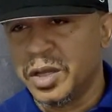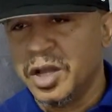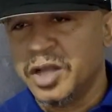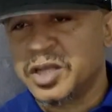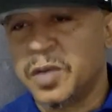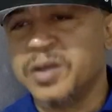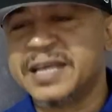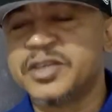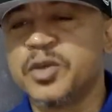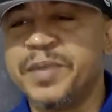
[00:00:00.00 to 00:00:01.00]
Someone
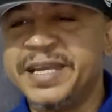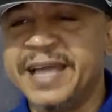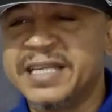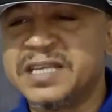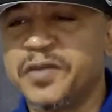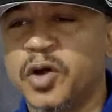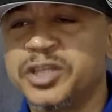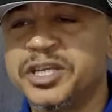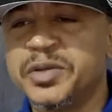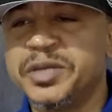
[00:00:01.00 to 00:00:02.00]
says, Obedience, if you
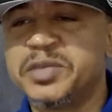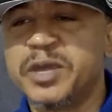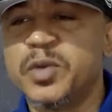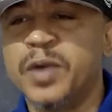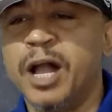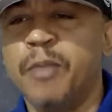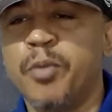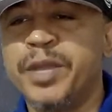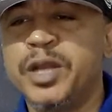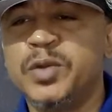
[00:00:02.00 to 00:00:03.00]
continue this way, you help
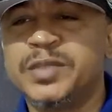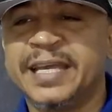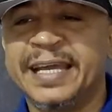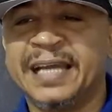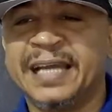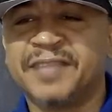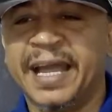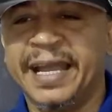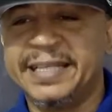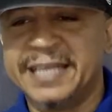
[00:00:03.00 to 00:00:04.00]
Obi lose again
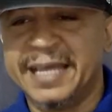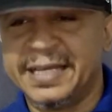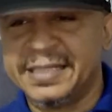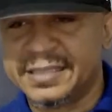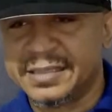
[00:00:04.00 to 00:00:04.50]
after 8 years.